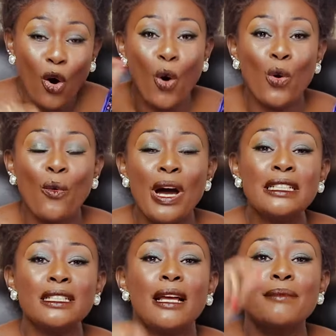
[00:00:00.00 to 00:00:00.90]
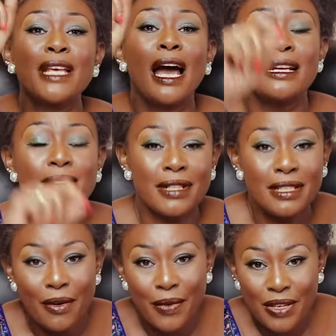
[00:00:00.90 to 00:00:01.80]
Or one times
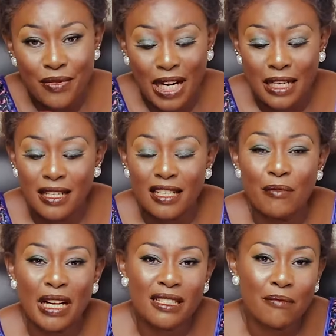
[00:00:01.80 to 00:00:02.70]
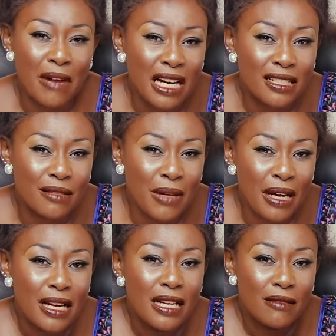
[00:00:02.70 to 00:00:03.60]
100. The way you can read. But
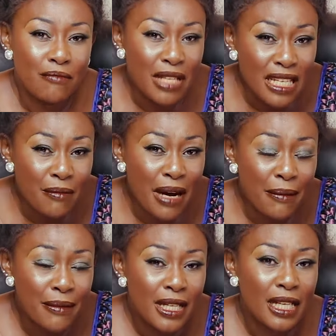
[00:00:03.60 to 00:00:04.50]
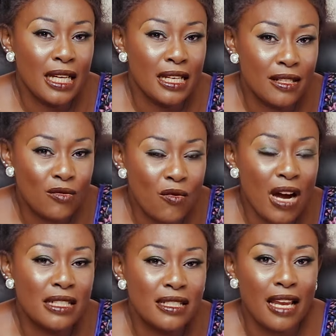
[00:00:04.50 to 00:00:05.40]
maximum, minimum, it is
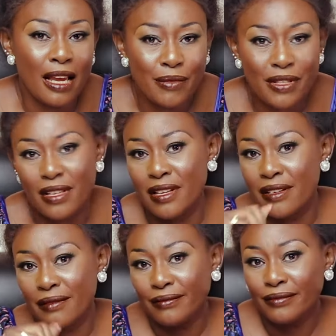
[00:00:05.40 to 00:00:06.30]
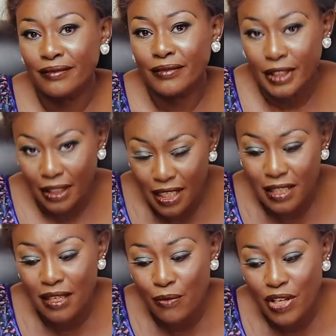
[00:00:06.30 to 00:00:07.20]
one times three. The
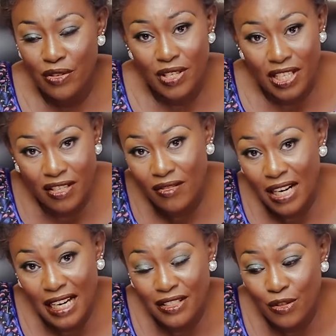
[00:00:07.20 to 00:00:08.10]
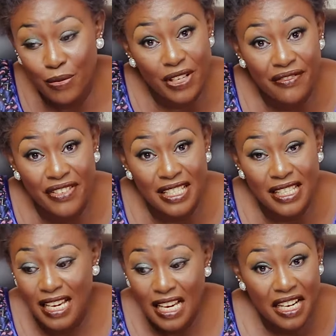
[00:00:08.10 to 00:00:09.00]
same way you take your lunch, breakfast,
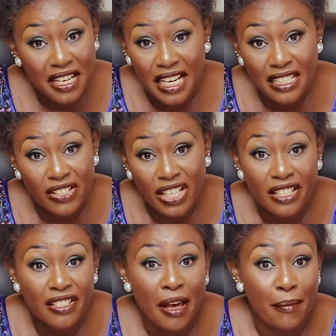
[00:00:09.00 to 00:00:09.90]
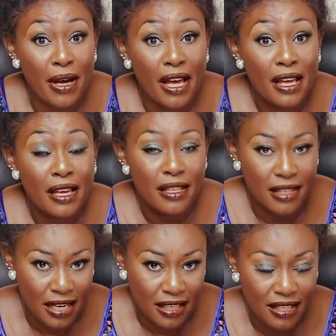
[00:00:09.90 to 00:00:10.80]
lunch and supper.
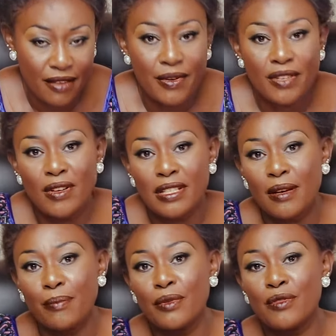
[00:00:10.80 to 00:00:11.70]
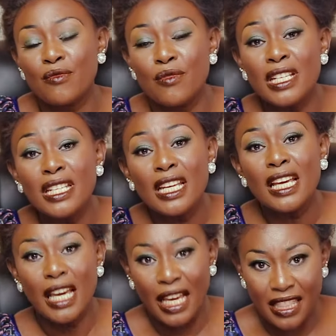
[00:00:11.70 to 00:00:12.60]
That is the way you are supposed to read.
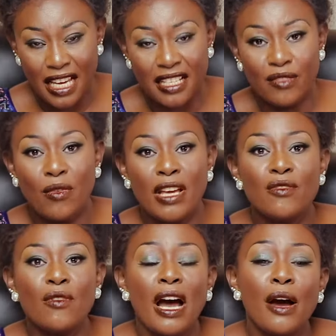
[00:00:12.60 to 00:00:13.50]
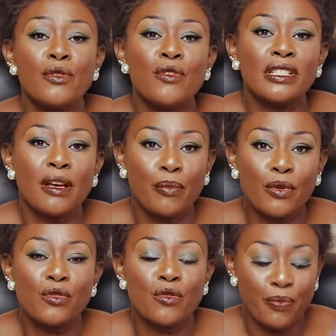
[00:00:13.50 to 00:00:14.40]
And that is why how you are
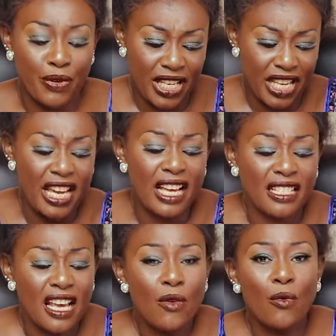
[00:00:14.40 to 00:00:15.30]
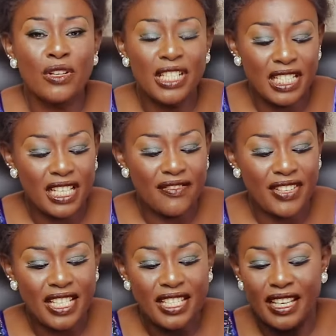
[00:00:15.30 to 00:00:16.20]
supposed to pray. Yes, what did
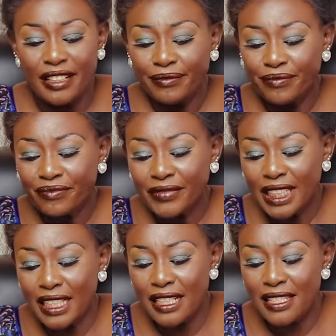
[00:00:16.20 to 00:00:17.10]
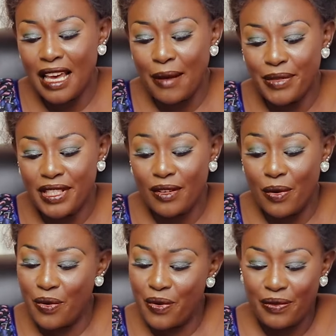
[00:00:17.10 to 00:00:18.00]
David say? In Psalms,
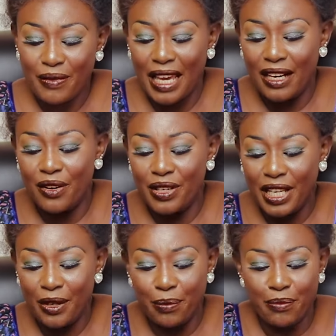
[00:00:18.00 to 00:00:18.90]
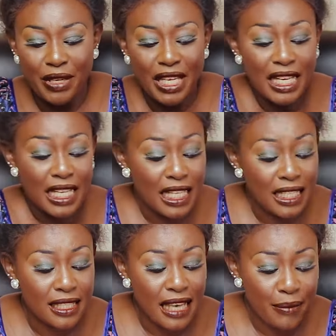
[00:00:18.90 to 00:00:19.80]
oh, God help me.
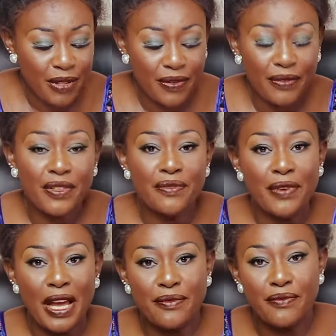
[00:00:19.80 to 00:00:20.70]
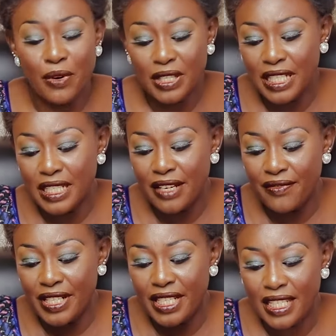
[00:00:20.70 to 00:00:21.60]
In Psalms 55, what did
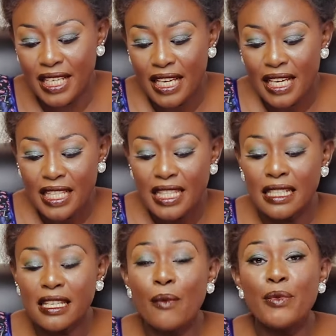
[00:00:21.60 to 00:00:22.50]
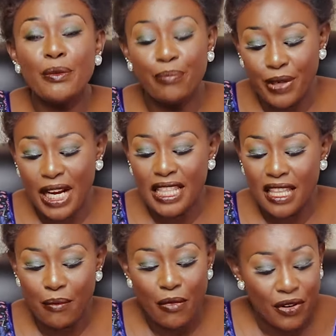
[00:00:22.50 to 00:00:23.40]
David say? That I will pray in
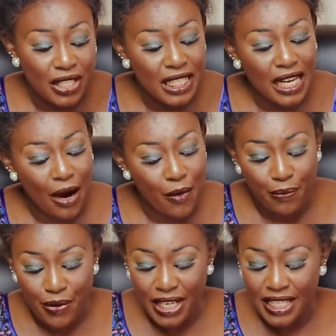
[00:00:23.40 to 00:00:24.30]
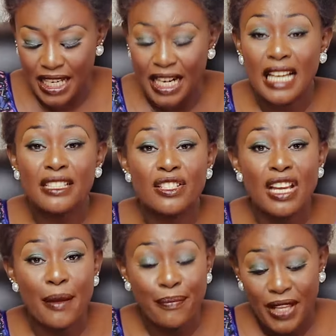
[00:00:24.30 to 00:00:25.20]
the morning, I will pray in the
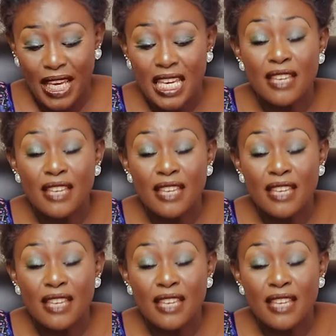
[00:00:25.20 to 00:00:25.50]
lunchtime,